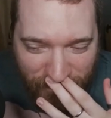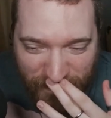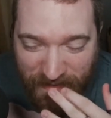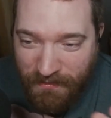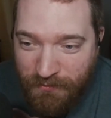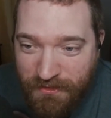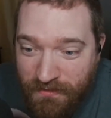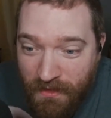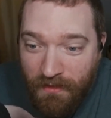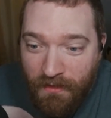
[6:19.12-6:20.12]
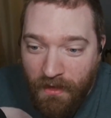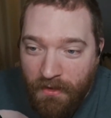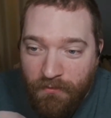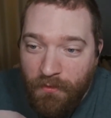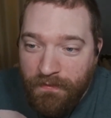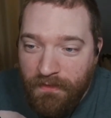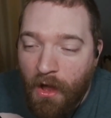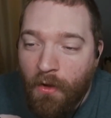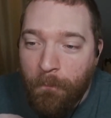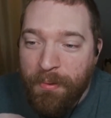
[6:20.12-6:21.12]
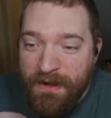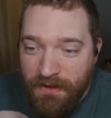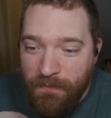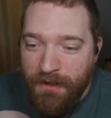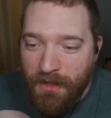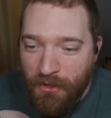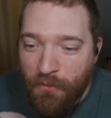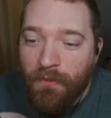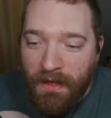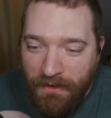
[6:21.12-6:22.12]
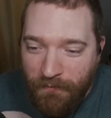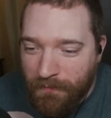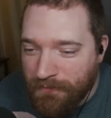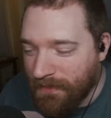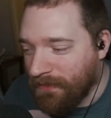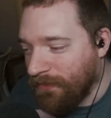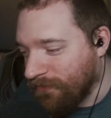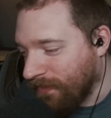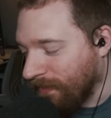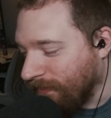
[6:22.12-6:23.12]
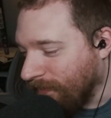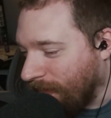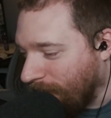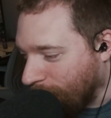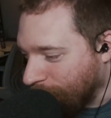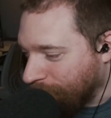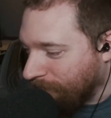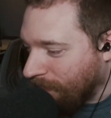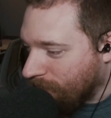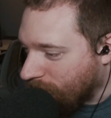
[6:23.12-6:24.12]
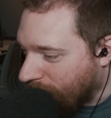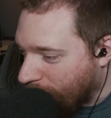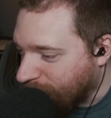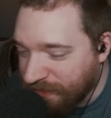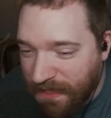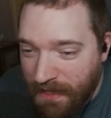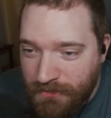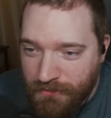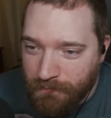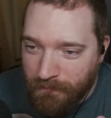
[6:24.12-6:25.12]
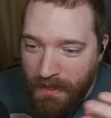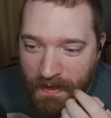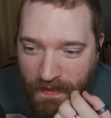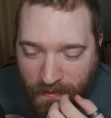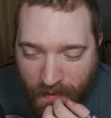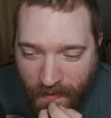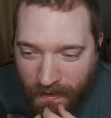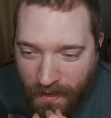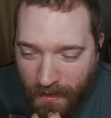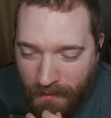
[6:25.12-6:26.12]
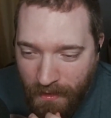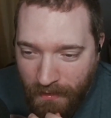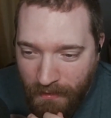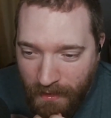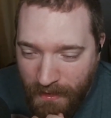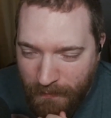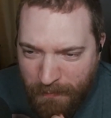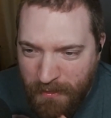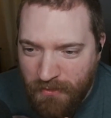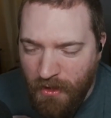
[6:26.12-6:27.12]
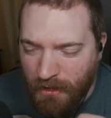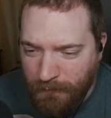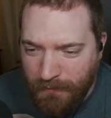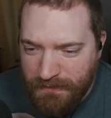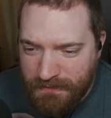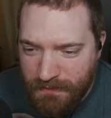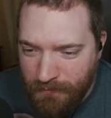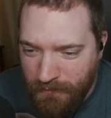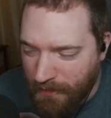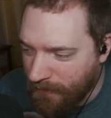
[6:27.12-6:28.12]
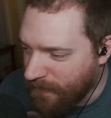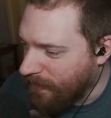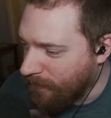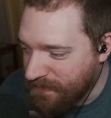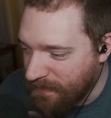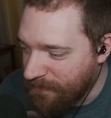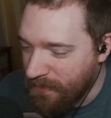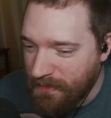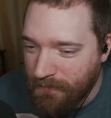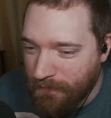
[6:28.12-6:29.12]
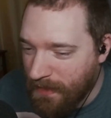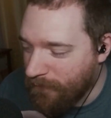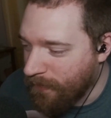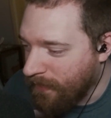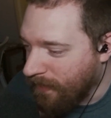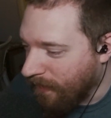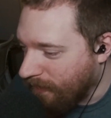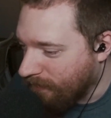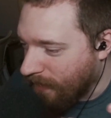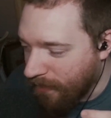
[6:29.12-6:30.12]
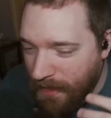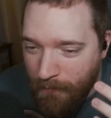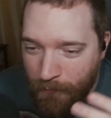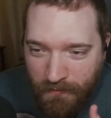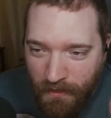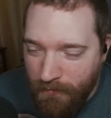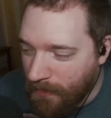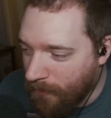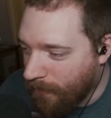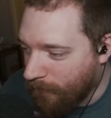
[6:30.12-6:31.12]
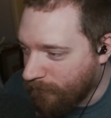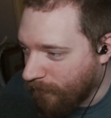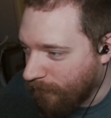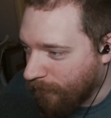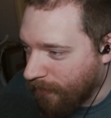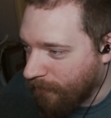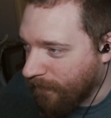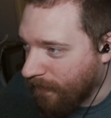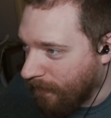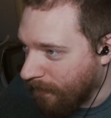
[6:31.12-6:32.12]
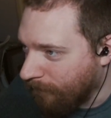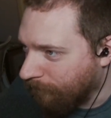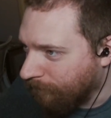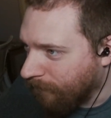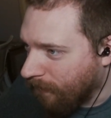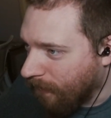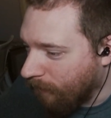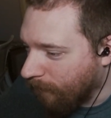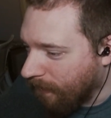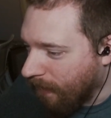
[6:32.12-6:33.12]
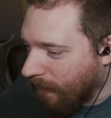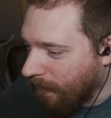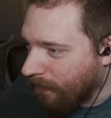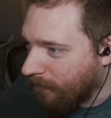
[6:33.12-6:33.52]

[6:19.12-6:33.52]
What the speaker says: I don't know what. Oh, ba-na-na-na-na. I know what I'm saying. You're saying. So that was just Andrew. And he came up and he talked to us and we're like, oh, what's up, dude? Whatever. He's like, oh, yeah, I was walking around the con and we got